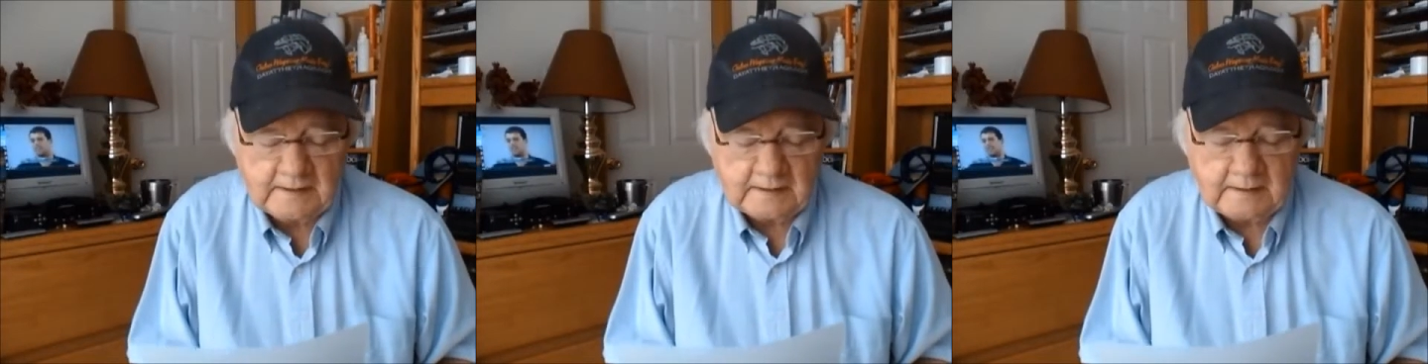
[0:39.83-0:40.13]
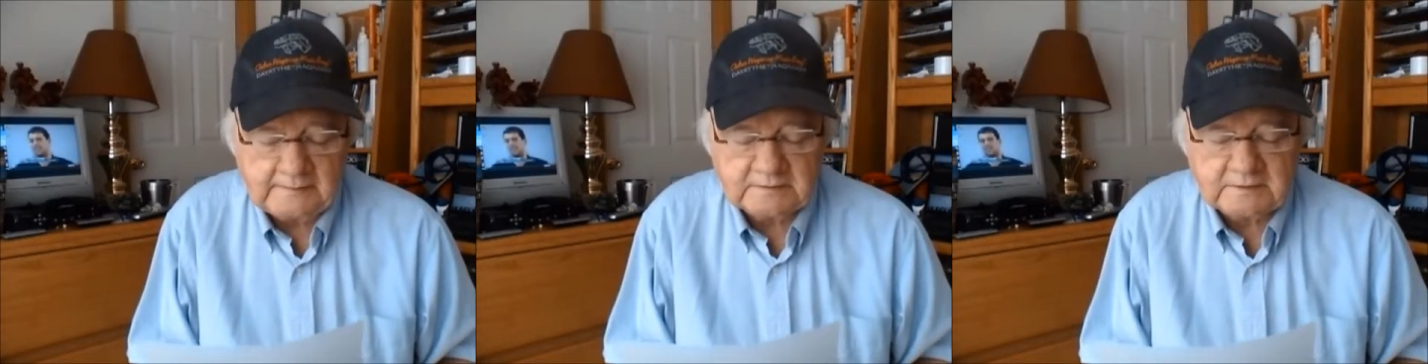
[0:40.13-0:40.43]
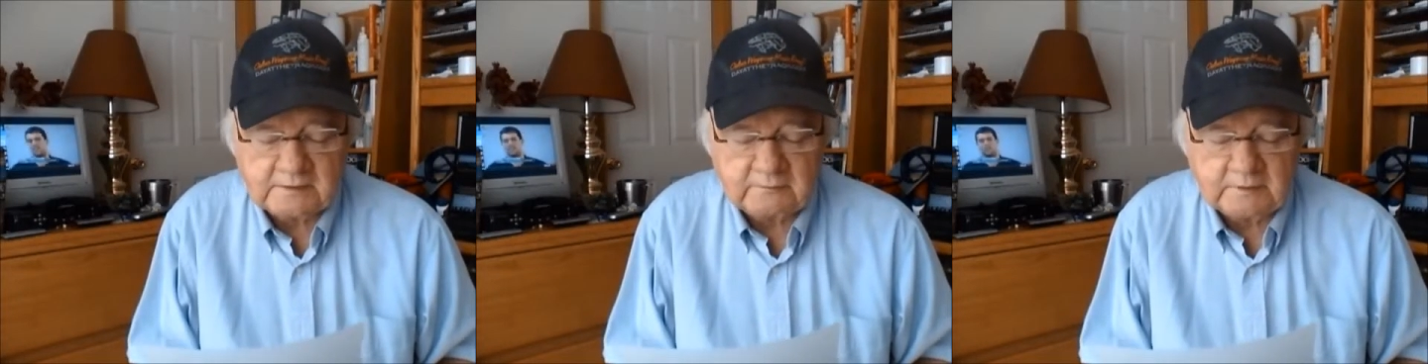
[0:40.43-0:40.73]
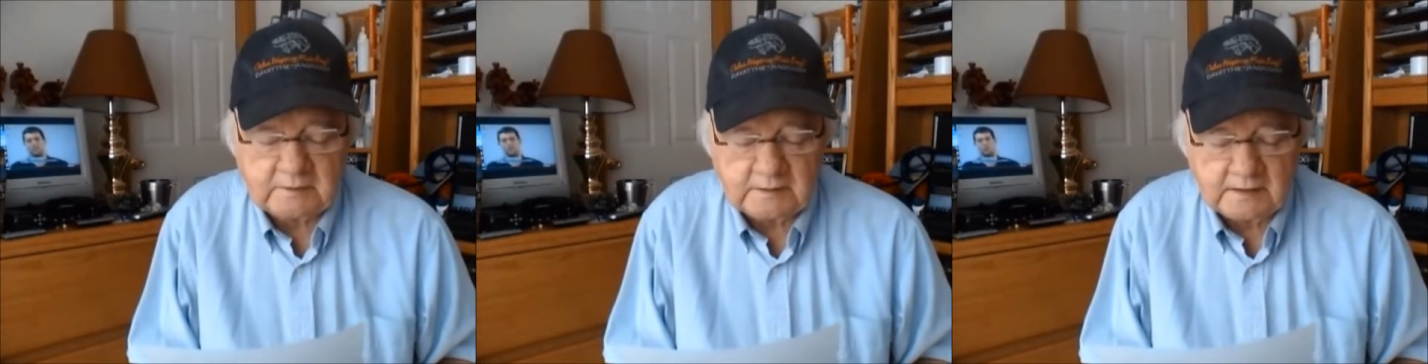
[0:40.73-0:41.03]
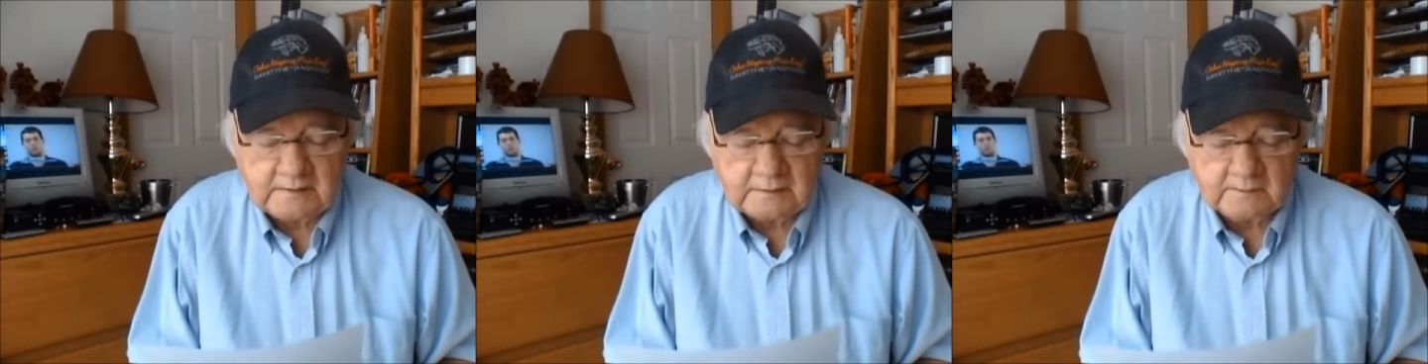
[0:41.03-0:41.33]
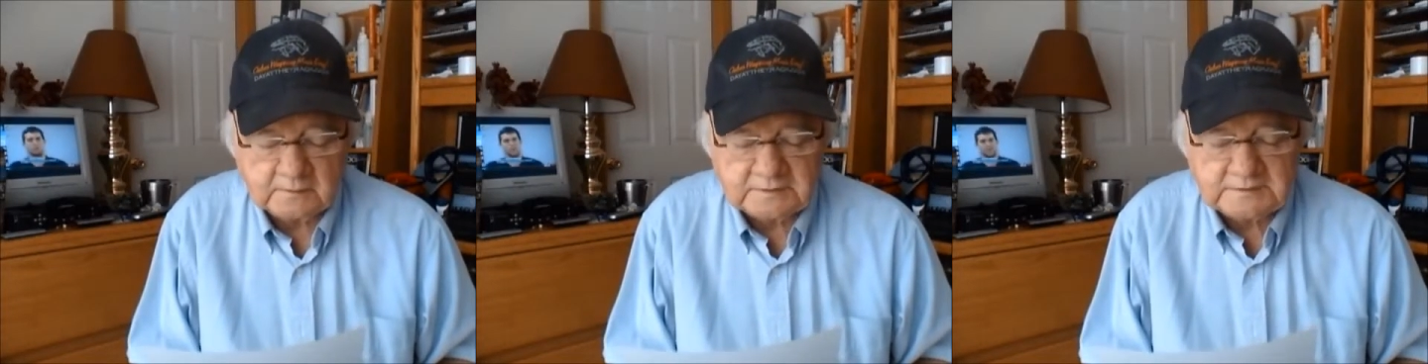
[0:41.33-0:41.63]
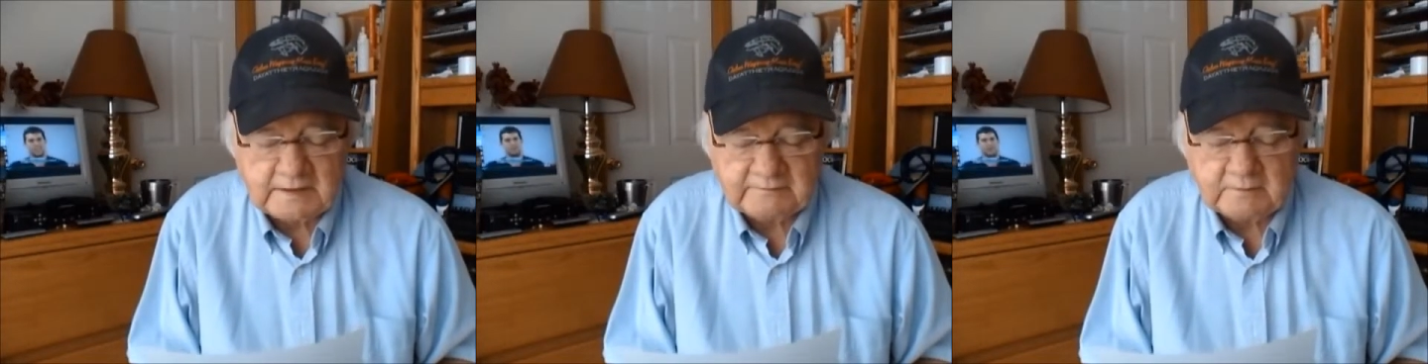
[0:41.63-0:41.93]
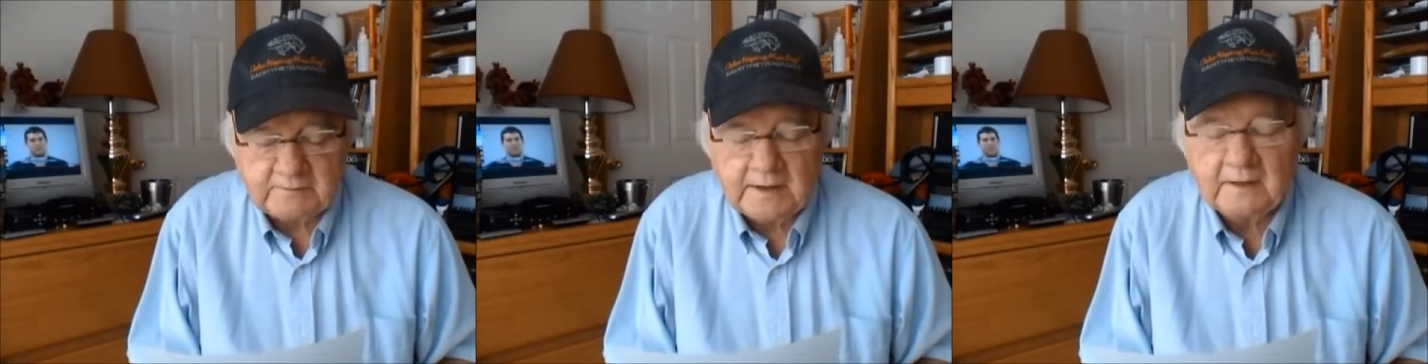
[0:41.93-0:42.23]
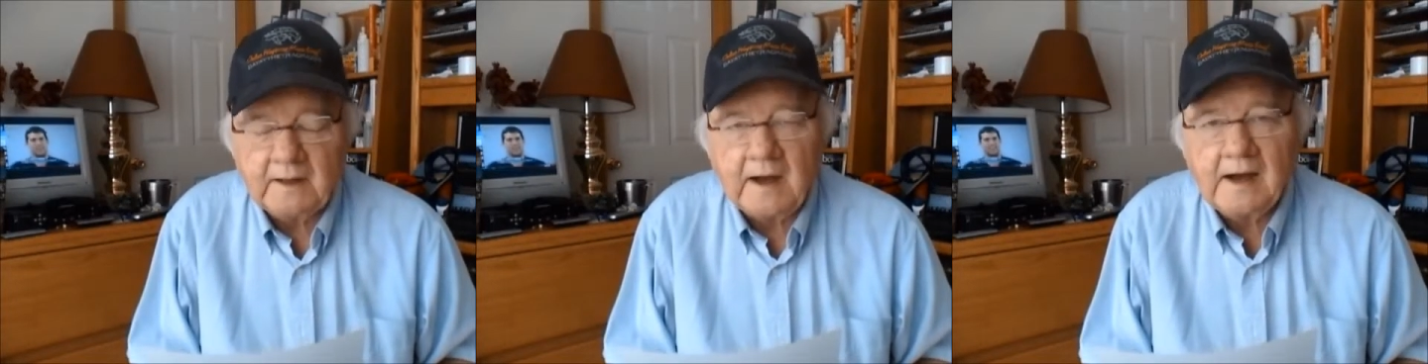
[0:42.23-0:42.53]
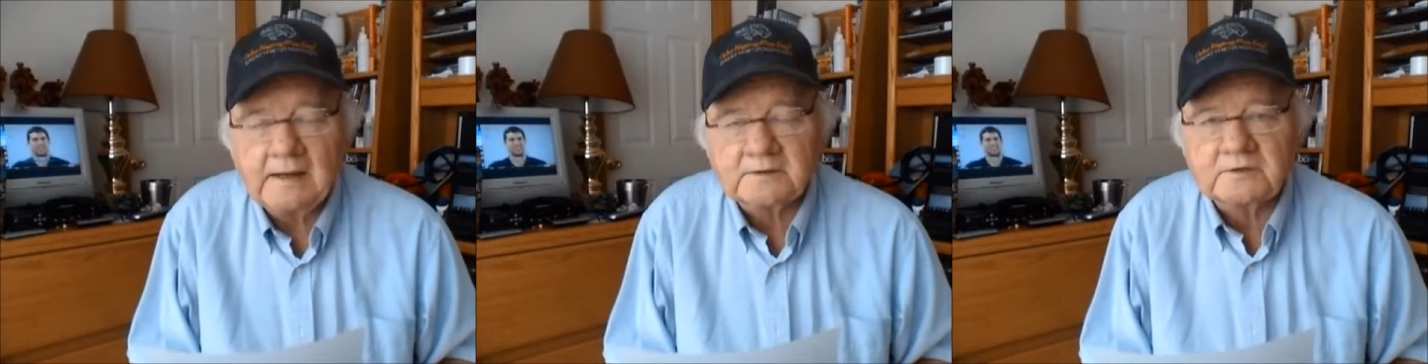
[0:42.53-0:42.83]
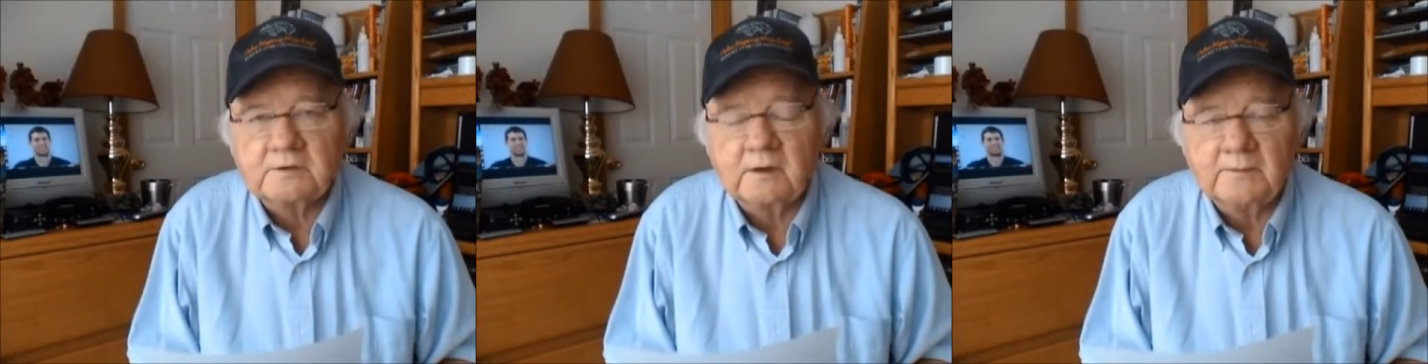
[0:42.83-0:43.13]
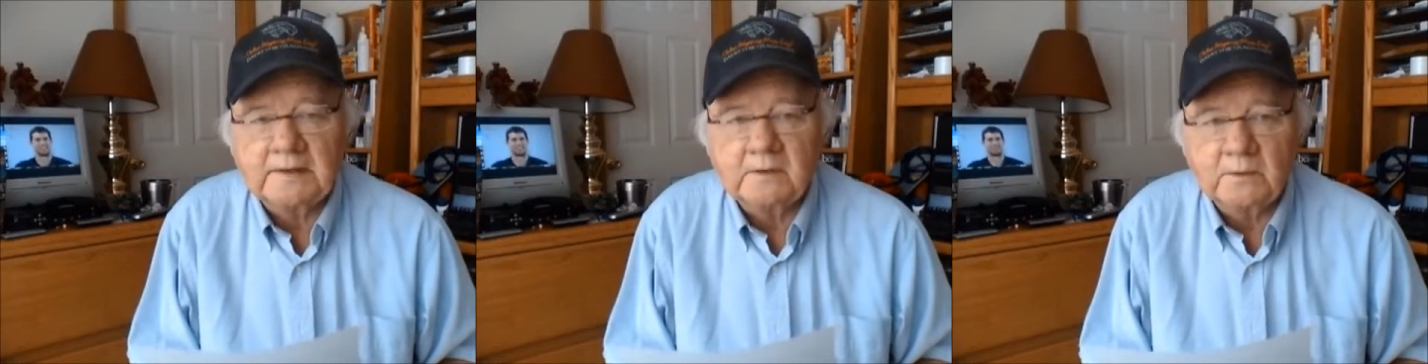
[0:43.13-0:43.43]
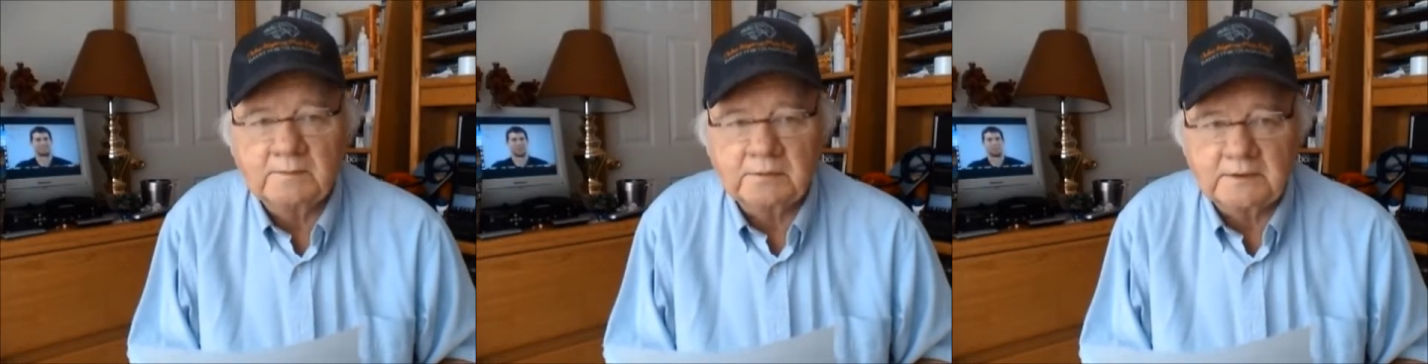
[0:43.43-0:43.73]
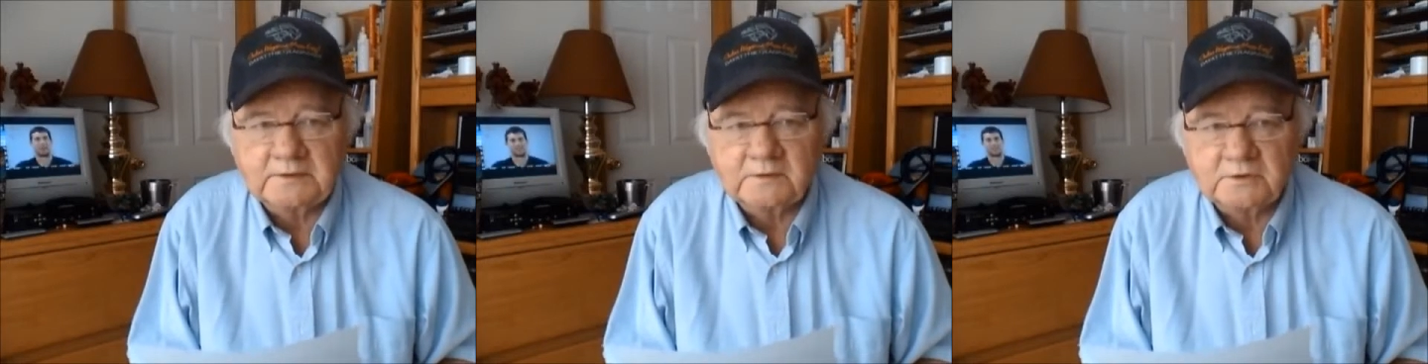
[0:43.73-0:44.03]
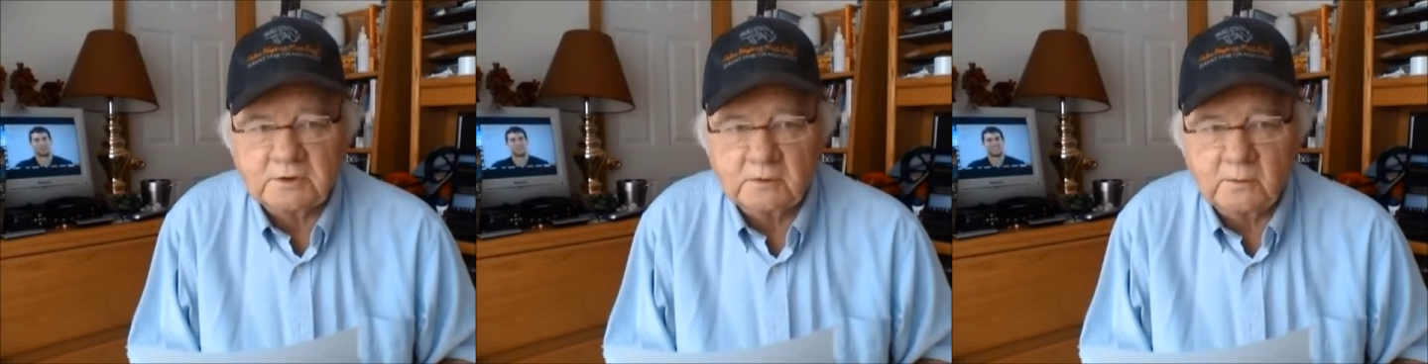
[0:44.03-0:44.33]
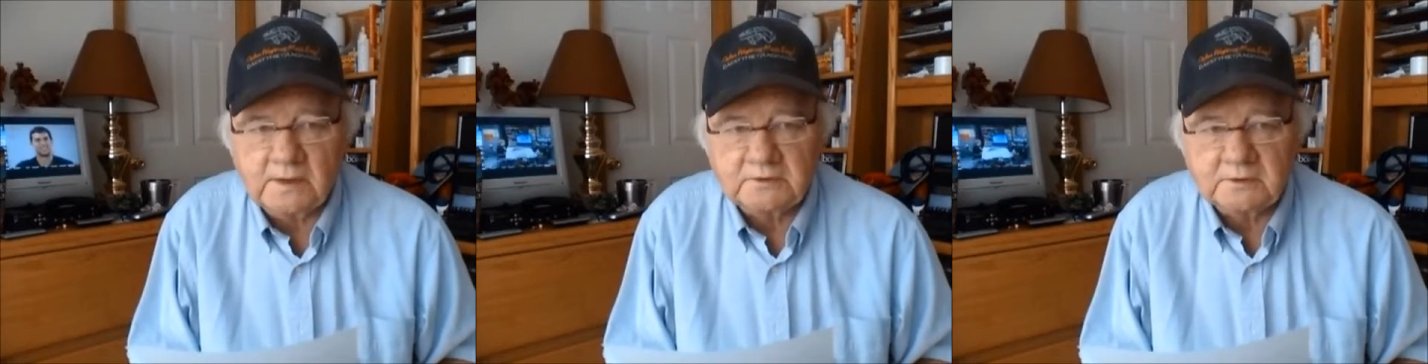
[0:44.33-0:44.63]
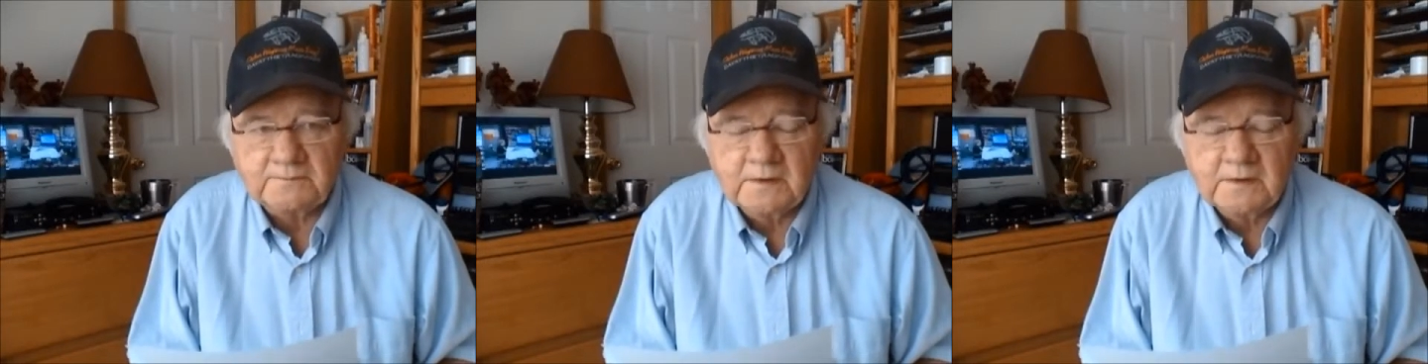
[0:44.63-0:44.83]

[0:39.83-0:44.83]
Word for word: And on this entry tonight, number seven, Bella Hollister, I'll make a win place and show wager.